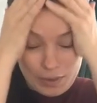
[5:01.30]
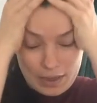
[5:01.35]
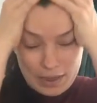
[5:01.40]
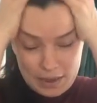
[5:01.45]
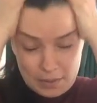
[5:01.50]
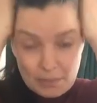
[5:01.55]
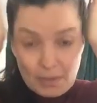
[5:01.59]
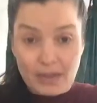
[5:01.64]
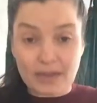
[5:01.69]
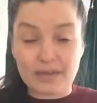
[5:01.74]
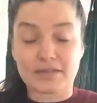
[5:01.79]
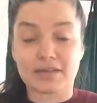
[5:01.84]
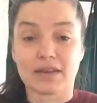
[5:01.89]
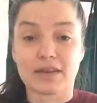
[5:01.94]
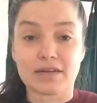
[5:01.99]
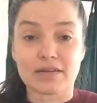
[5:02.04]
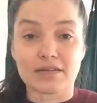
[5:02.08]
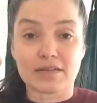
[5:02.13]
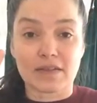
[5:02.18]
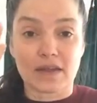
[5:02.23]
it makes
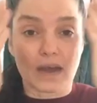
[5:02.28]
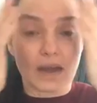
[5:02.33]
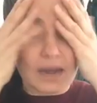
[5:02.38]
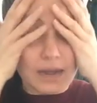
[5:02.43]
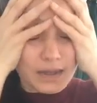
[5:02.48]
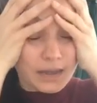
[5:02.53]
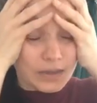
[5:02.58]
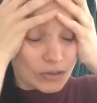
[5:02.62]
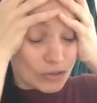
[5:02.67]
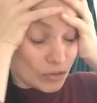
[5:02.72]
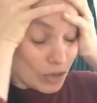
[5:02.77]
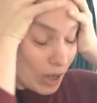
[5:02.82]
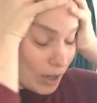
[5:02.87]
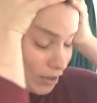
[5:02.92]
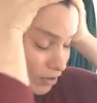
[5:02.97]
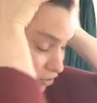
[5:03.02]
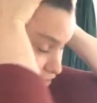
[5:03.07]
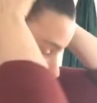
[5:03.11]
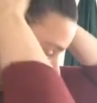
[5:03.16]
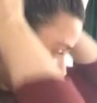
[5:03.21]
sense that it, I
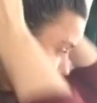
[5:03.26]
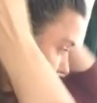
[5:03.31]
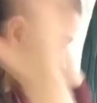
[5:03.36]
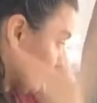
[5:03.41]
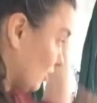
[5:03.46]
should